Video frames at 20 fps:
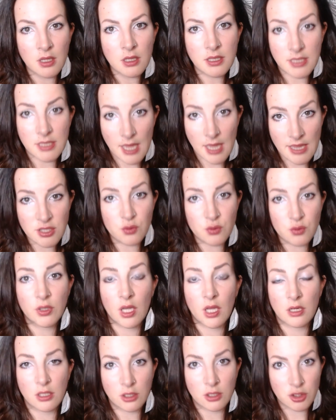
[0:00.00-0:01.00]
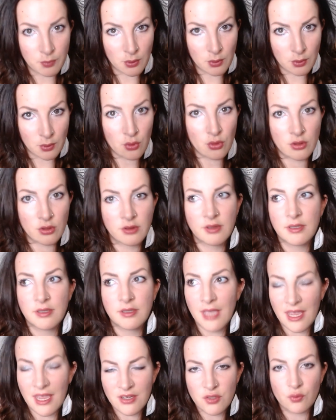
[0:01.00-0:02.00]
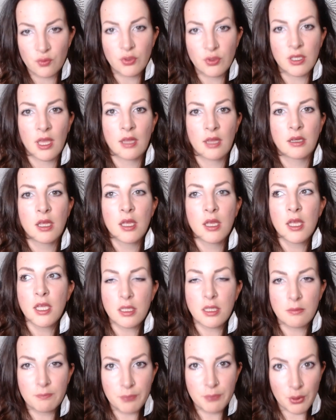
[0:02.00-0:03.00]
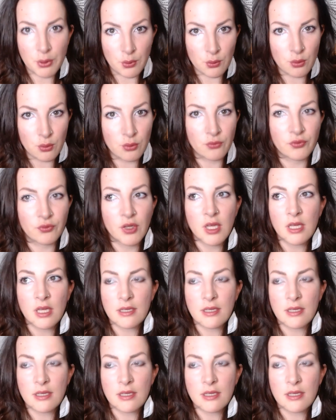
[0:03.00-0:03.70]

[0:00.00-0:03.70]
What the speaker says: Yes, we can explore, yes, we can improve.